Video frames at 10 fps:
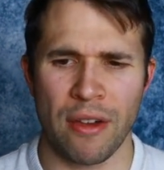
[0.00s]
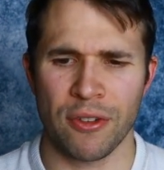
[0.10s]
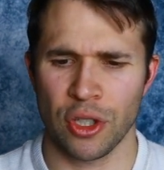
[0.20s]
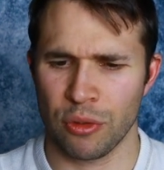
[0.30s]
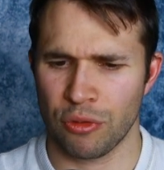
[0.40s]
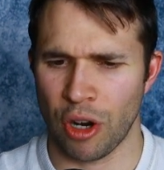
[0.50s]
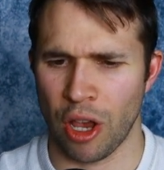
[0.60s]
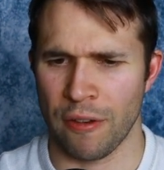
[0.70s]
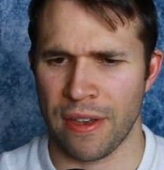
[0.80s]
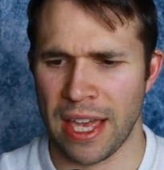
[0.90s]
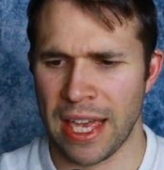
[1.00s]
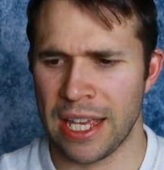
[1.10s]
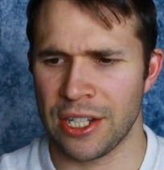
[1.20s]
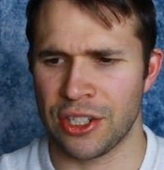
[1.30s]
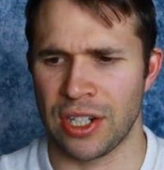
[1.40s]
revenue growth
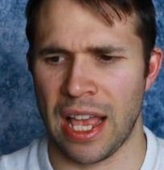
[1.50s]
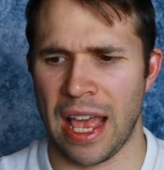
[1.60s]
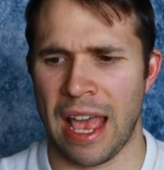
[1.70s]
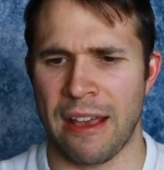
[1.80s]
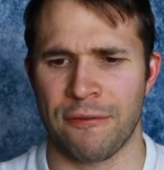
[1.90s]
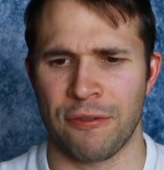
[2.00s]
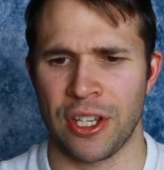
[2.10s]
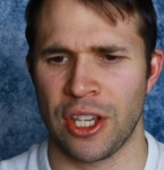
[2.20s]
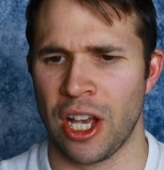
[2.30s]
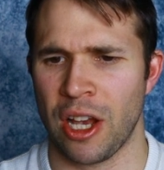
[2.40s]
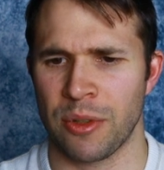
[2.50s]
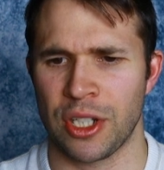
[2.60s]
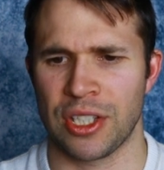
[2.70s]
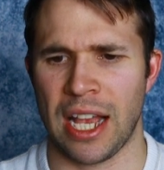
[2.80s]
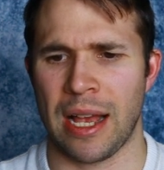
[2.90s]
each and every
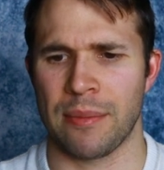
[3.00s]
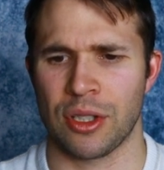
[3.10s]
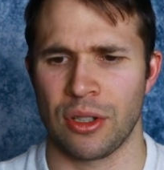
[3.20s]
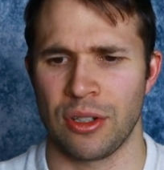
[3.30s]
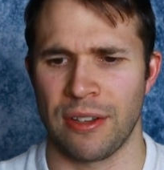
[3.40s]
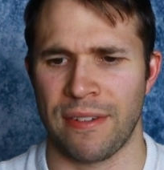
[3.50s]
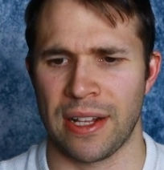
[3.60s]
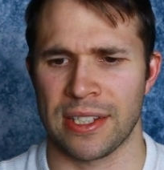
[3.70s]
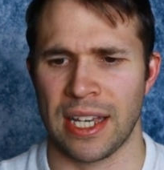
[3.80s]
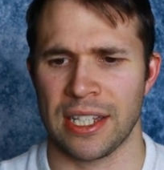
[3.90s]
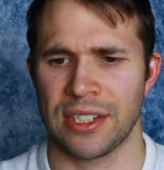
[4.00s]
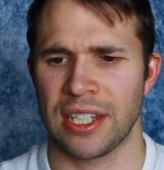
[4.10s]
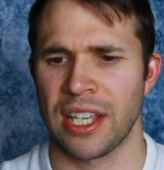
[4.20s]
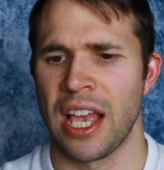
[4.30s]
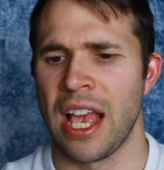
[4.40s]
year, which is absolutely
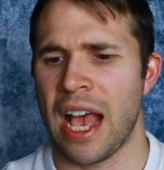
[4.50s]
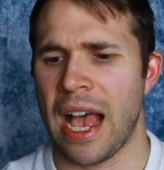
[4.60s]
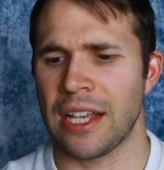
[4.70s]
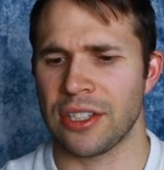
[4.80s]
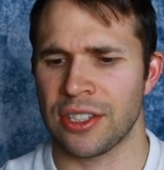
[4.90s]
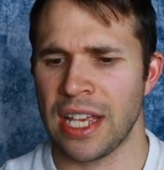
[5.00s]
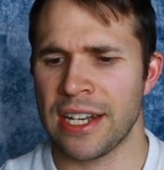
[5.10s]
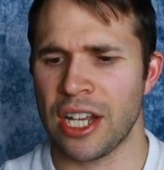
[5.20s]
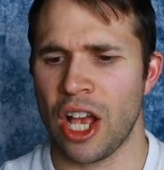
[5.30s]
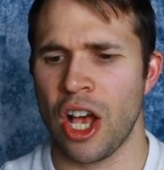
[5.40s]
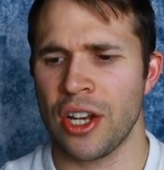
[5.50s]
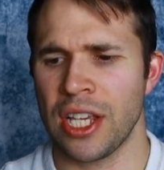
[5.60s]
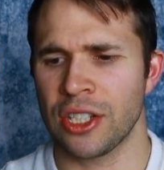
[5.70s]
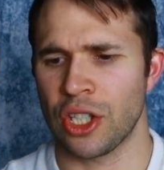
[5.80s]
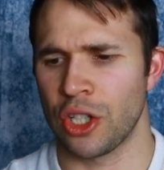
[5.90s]
fantastic. As I said,
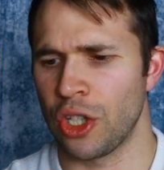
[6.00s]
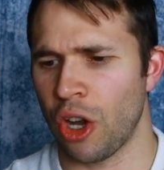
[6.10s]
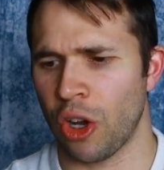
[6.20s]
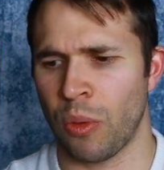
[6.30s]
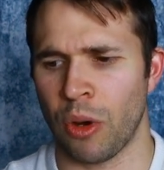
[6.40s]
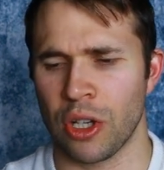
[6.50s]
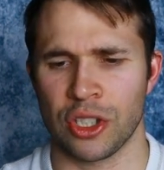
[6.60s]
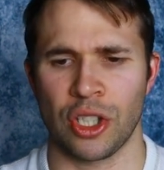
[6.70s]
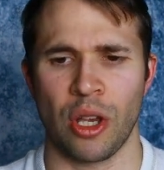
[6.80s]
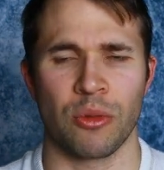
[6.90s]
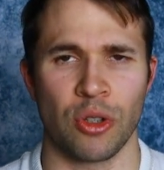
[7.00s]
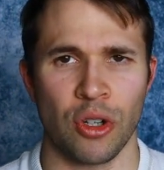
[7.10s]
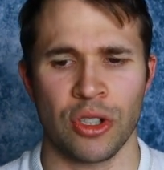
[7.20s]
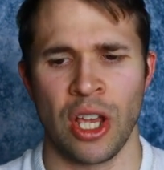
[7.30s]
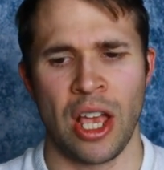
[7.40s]
earnings not quite
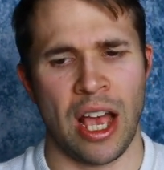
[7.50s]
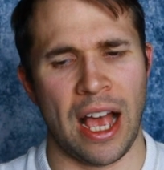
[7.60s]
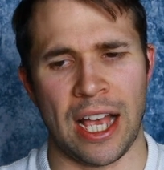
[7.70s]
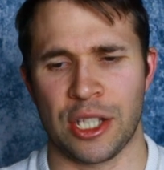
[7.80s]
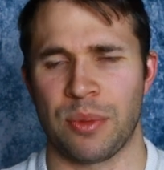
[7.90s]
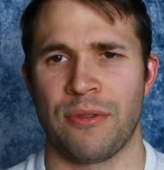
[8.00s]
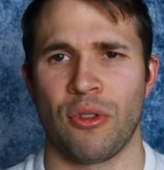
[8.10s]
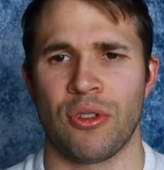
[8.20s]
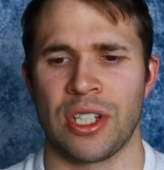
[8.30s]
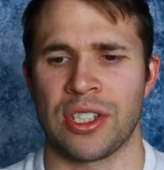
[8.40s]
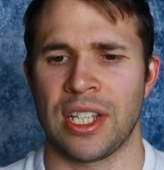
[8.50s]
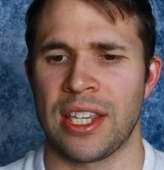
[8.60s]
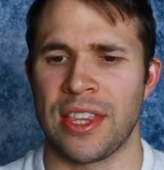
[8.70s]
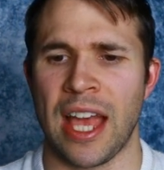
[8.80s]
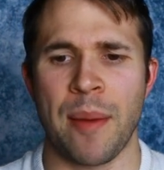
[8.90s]
so good as we've already
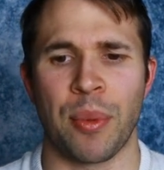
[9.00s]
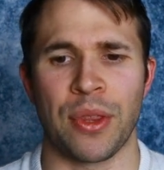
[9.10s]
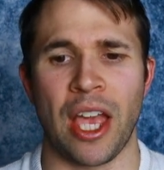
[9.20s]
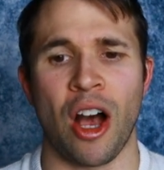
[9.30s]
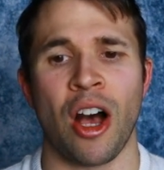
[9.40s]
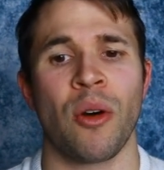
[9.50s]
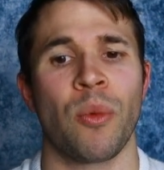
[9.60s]
seen there, but they